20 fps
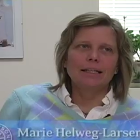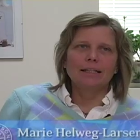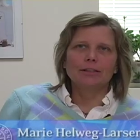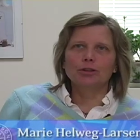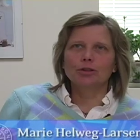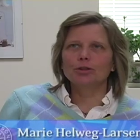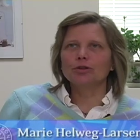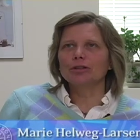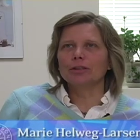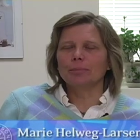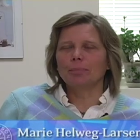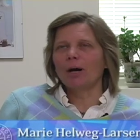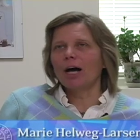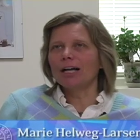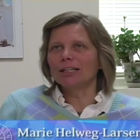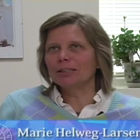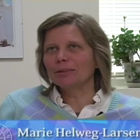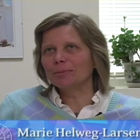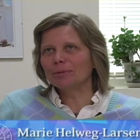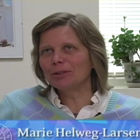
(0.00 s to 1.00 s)
it's certainly
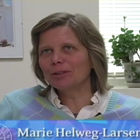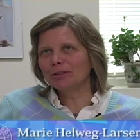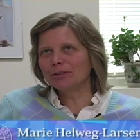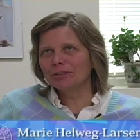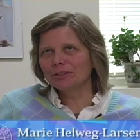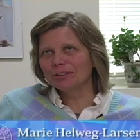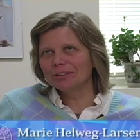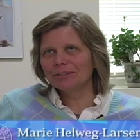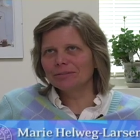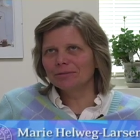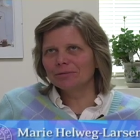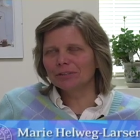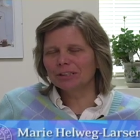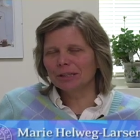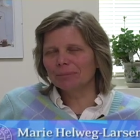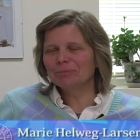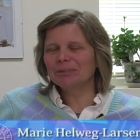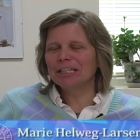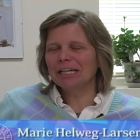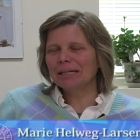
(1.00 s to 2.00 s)
possible
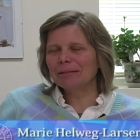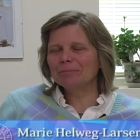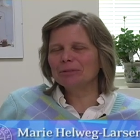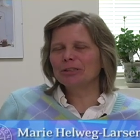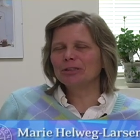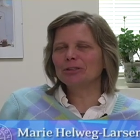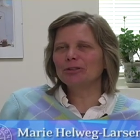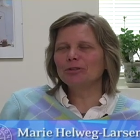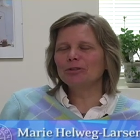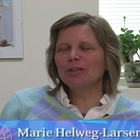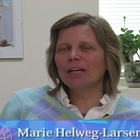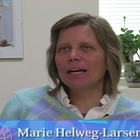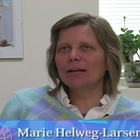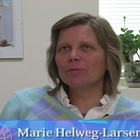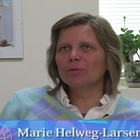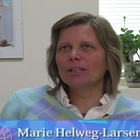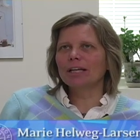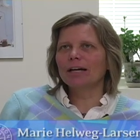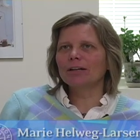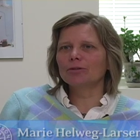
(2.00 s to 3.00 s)
sometimes to do
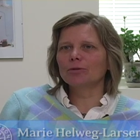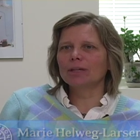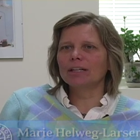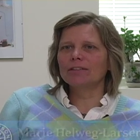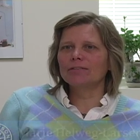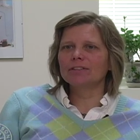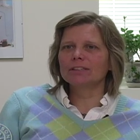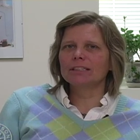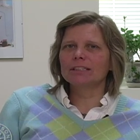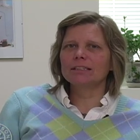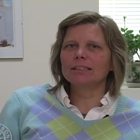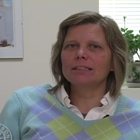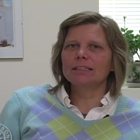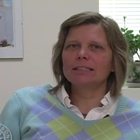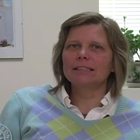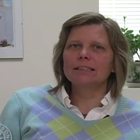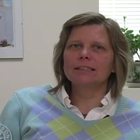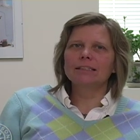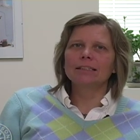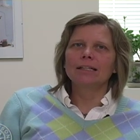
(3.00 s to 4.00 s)
that without great
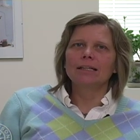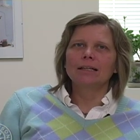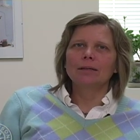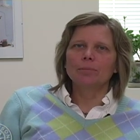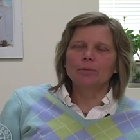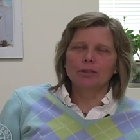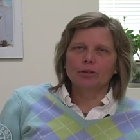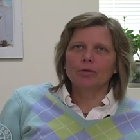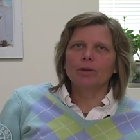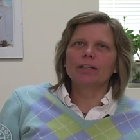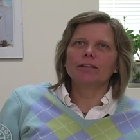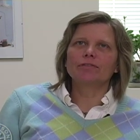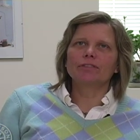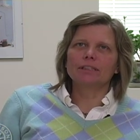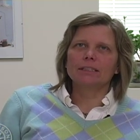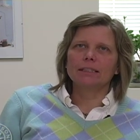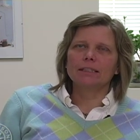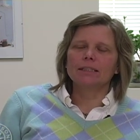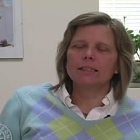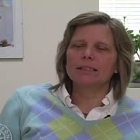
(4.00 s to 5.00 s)
facilities, but great
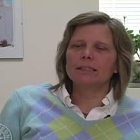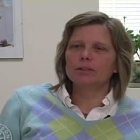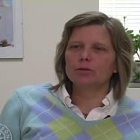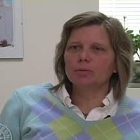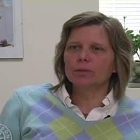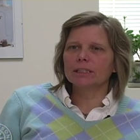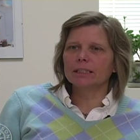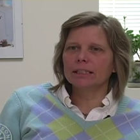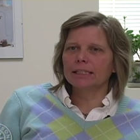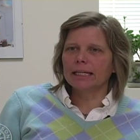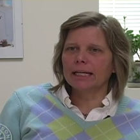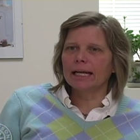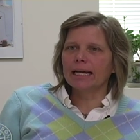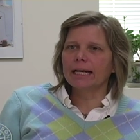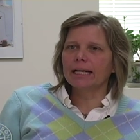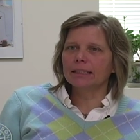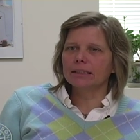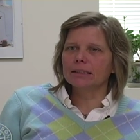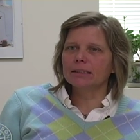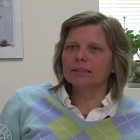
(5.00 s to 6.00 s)
facilities really
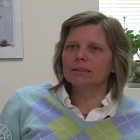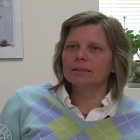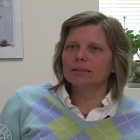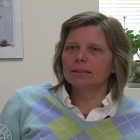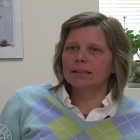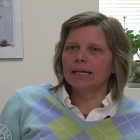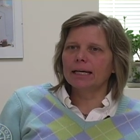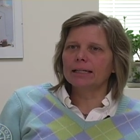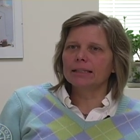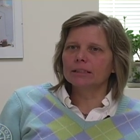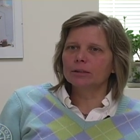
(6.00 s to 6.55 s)
enhance that